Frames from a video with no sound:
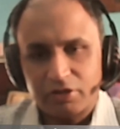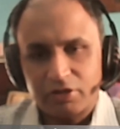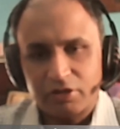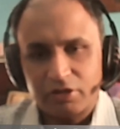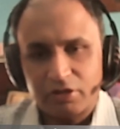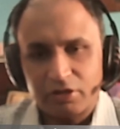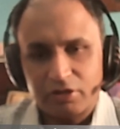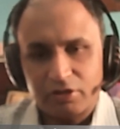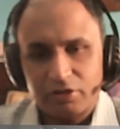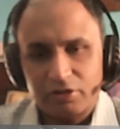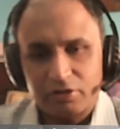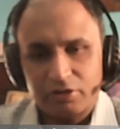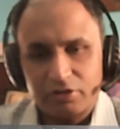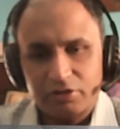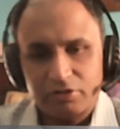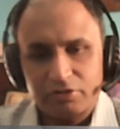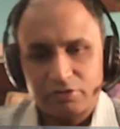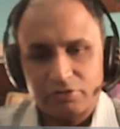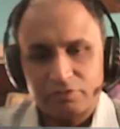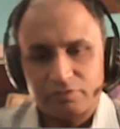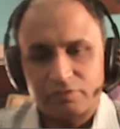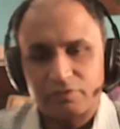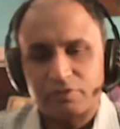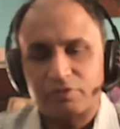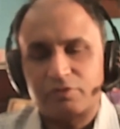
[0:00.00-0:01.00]
Hundreds
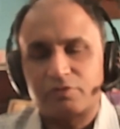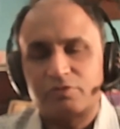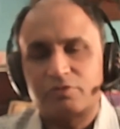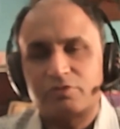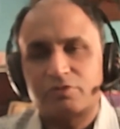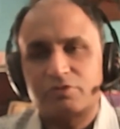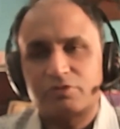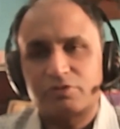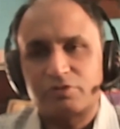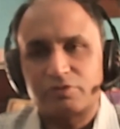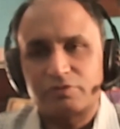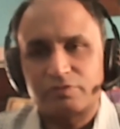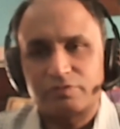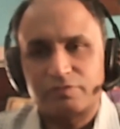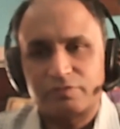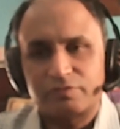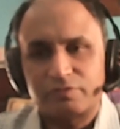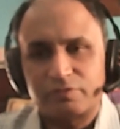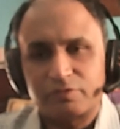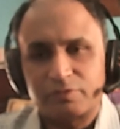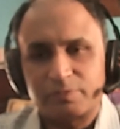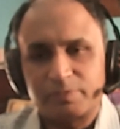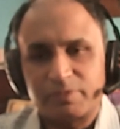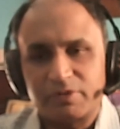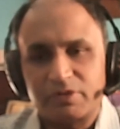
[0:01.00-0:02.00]
of crores of
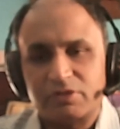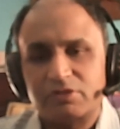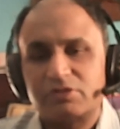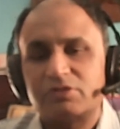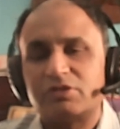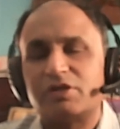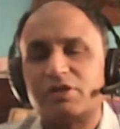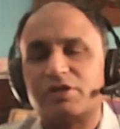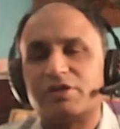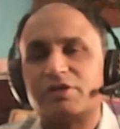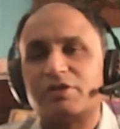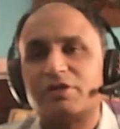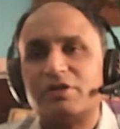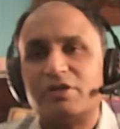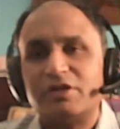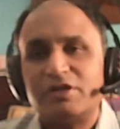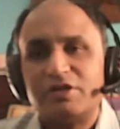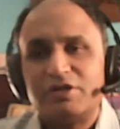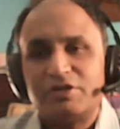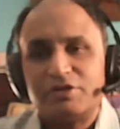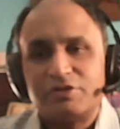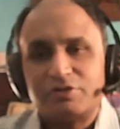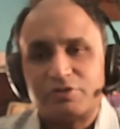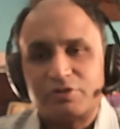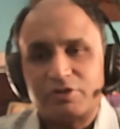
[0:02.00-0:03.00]
rupees. Like,
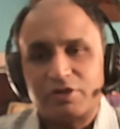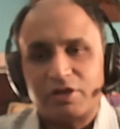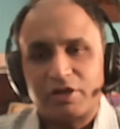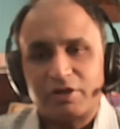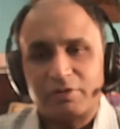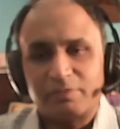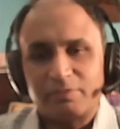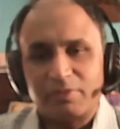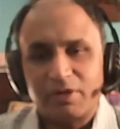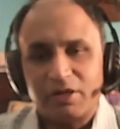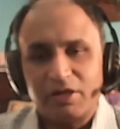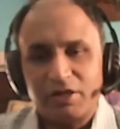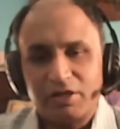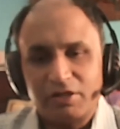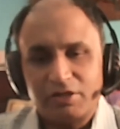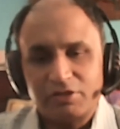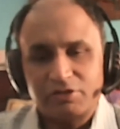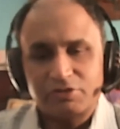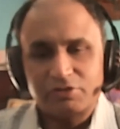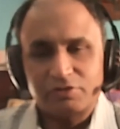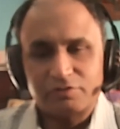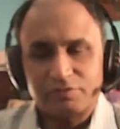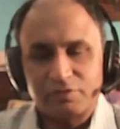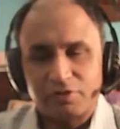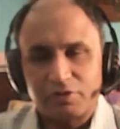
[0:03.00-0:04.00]
so he had
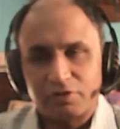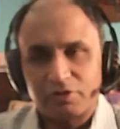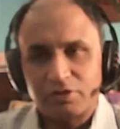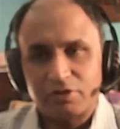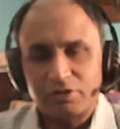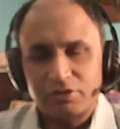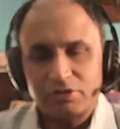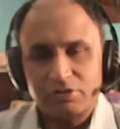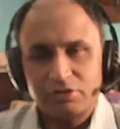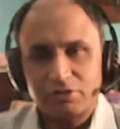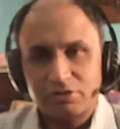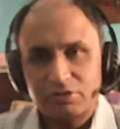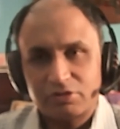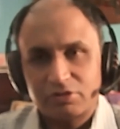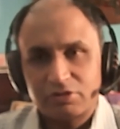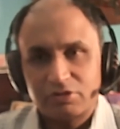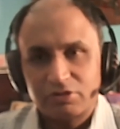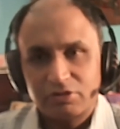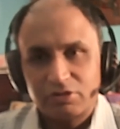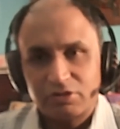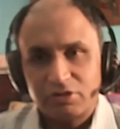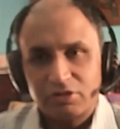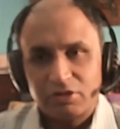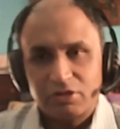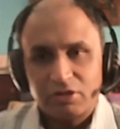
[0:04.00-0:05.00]
millions of dollars,
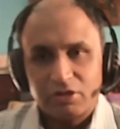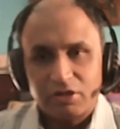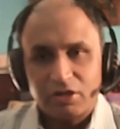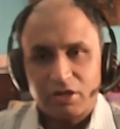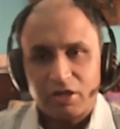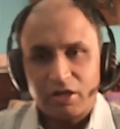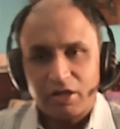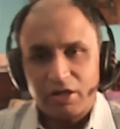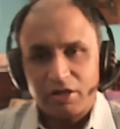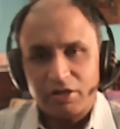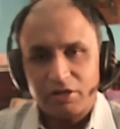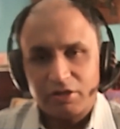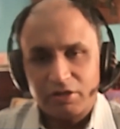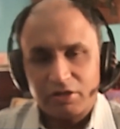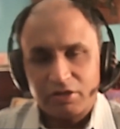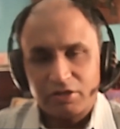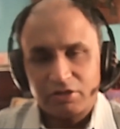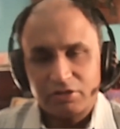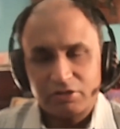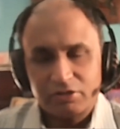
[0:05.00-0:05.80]
and